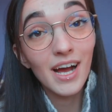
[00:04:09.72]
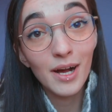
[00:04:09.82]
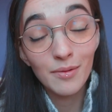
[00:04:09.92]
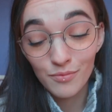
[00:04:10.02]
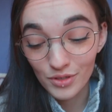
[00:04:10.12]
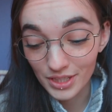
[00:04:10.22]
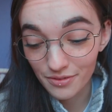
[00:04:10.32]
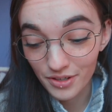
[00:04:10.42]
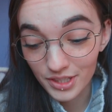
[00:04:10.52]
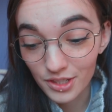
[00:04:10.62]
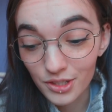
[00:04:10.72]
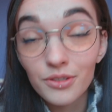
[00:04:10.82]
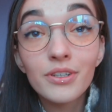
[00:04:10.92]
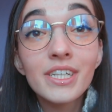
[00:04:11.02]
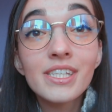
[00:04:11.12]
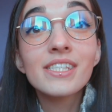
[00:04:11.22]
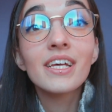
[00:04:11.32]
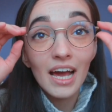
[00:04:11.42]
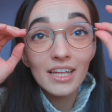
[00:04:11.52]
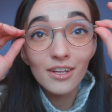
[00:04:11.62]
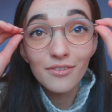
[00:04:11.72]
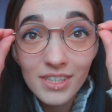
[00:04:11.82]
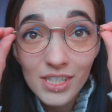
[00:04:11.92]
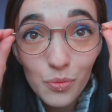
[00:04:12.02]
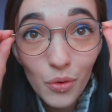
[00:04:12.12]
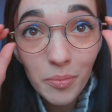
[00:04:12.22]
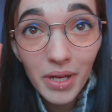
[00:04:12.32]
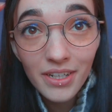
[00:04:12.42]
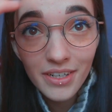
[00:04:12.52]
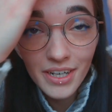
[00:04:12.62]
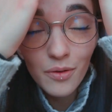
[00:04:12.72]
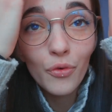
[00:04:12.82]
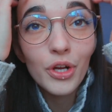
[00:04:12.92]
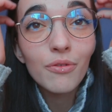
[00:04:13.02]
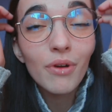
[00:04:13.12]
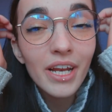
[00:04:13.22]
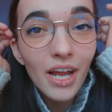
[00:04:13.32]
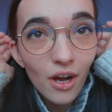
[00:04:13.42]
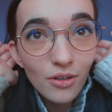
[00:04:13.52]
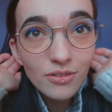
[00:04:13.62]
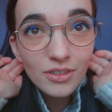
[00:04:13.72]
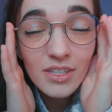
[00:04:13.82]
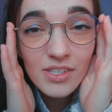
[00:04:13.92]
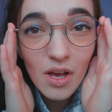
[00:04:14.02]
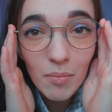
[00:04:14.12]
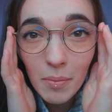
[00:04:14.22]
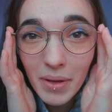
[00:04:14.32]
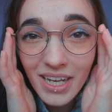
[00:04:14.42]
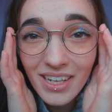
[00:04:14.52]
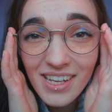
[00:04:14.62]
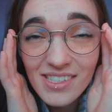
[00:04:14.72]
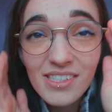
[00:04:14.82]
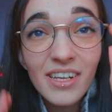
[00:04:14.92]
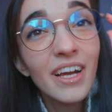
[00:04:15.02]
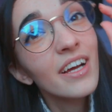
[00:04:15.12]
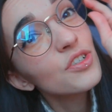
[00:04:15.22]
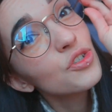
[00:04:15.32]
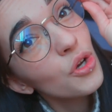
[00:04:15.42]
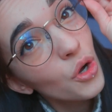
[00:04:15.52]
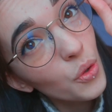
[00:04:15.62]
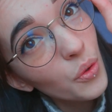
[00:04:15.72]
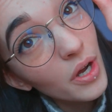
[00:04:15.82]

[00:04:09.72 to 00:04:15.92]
I'm really fucking curious. I love this one better than I'm wearing right now. These are my main glasses, I guess, so